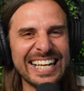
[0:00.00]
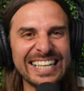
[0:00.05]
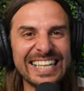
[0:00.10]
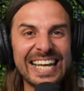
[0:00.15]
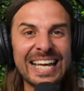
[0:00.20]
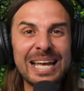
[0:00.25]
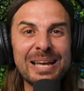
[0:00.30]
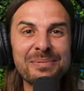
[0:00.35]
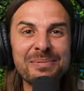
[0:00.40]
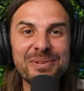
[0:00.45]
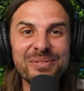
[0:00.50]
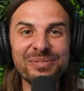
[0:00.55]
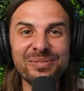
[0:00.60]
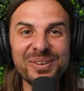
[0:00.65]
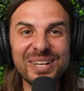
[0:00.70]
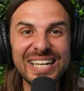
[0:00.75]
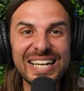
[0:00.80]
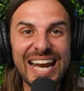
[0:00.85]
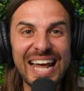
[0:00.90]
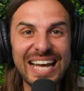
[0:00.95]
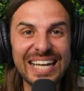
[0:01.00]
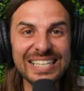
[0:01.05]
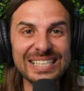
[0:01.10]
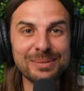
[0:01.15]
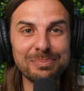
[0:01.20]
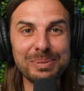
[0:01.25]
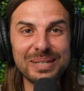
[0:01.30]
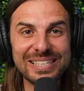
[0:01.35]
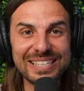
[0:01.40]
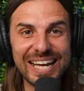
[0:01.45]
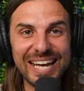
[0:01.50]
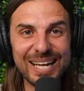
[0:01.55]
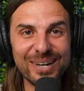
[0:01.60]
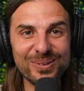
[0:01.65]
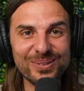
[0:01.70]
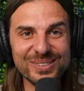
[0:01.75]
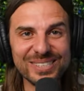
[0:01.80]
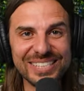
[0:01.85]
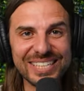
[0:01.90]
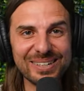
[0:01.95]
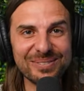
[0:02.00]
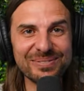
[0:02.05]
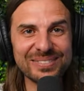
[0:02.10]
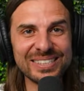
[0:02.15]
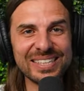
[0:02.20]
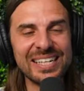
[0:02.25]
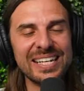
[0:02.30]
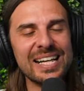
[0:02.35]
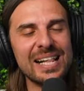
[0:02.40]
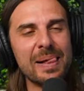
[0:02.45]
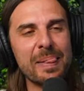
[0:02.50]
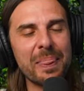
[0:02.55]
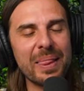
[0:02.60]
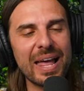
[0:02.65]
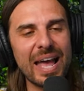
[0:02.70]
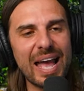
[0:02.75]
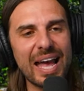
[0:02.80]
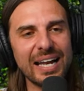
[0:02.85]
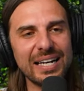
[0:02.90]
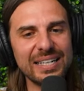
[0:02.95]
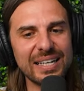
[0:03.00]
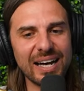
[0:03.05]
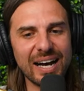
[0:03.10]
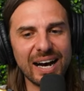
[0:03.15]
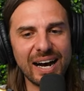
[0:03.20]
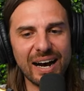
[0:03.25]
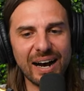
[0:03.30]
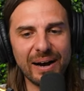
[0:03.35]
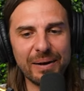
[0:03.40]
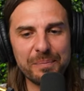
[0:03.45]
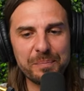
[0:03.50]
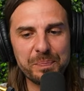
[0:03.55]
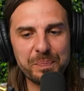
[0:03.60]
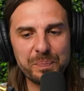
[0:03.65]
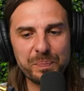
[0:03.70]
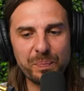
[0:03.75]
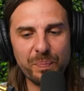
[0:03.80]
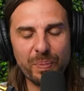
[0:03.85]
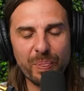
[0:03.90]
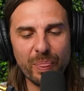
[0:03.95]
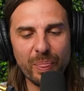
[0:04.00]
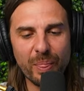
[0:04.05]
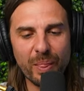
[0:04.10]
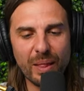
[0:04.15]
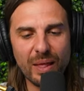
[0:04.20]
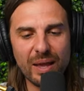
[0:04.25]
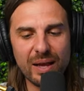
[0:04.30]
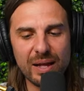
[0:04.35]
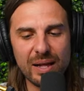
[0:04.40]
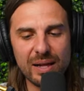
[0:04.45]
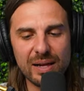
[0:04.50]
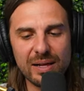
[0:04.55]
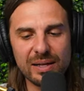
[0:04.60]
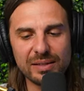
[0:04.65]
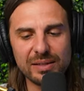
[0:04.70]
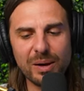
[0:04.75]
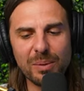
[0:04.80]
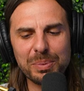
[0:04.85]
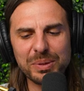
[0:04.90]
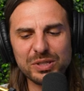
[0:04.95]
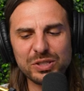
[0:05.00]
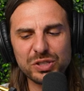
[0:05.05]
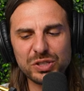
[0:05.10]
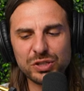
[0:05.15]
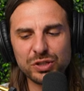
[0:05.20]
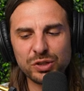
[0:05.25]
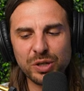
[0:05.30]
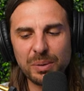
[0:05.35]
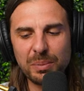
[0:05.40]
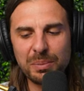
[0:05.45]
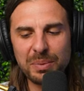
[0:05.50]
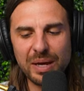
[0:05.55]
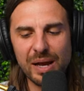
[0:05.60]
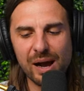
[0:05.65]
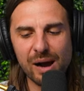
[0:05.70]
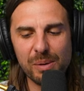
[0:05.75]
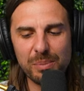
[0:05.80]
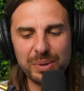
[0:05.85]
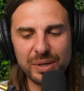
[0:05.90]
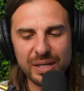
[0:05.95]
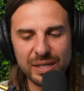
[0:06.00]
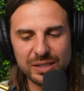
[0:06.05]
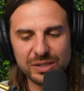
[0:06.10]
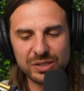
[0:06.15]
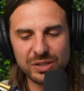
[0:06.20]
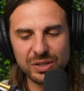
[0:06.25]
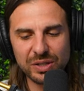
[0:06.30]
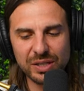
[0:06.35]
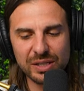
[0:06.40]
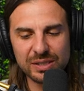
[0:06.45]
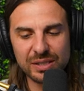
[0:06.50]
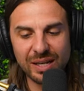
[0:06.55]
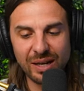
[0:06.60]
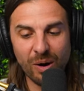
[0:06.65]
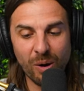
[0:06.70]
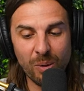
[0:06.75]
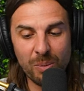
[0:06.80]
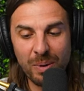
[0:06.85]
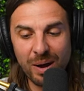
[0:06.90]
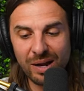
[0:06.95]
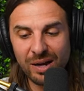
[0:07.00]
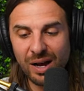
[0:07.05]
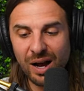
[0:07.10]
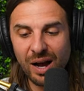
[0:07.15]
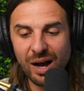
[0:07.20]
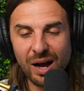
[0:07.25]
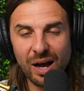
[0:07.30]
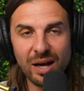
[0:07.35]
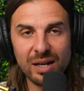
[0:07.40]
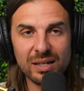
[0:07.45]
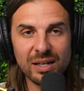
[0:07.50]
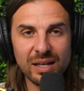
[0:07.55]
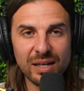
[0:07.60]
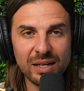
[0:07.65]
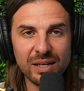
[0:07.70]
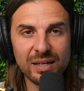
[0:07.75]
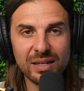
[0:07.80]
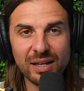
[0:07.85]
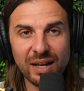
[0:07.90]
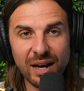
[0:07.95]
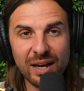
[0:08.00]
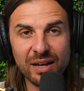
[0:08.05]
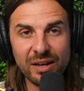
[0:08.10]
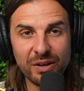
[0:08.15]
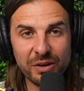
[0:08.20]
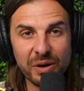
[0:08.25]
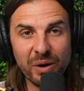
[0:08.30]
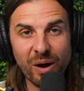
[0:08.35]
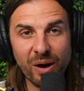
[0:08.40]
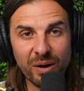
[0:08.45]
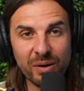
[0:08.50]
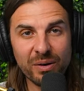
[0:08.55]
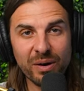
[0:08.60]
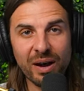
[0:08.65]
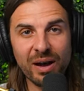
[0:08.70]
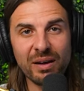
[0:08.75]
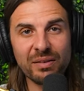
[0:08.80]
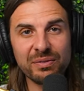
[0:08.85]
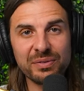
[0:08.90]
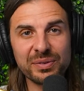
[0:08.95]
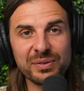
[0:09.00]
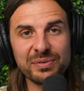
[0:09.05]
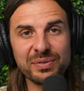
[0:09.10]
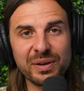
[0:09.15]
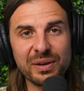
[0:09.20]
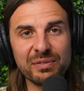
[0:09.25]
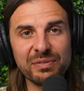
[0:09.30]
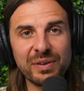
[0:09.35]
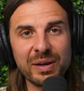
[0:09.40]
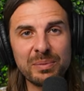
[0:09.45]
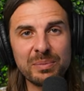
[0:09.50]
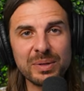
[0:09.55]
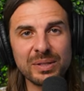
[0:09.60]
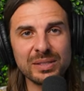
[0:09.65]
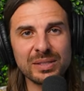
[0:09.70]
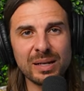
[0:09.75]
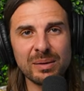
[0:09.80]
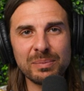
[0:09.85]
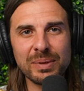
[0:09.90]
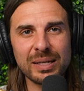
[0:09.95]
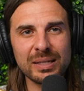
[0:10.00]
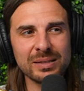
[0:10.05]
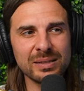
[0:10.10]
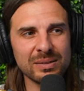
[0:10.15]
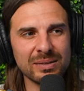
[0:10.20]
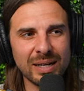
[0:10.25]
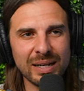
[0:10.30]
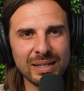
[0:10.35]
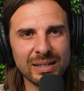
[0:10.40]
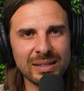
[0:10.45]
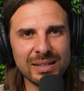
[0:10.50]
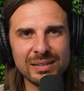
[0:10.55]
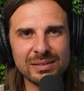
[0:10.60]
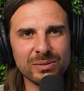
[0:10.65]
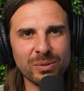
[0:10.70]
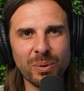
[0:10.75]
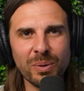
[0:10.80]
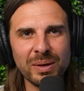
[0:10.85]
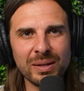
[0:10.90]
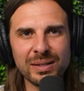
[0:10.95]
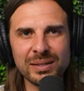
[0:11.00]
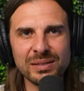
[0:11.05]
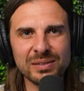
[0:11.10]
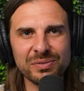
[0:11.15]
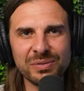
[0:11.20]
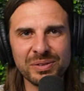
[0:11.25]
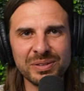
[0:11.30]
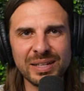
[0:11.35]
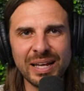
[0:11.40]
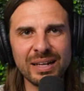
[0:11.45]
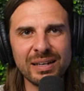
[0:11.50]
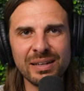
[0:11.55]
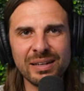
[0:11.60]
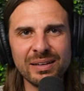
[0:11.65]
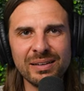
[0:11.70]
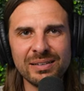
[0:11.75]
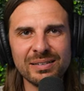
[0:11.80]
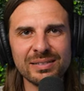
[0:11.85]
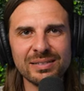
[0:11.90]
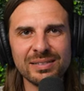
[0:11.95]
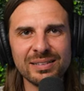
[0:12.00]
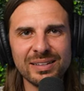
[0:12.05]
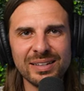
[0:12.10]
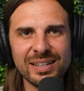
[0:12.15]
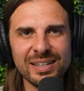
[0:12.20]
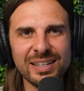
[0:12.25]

They gave me free Lay's potato chips. And no, but it's just tripped me out because they're just like, oh, my God, like, can I get your autograph? You're fucking famous. I'm like, dude, I cleaned toilets for 10 years.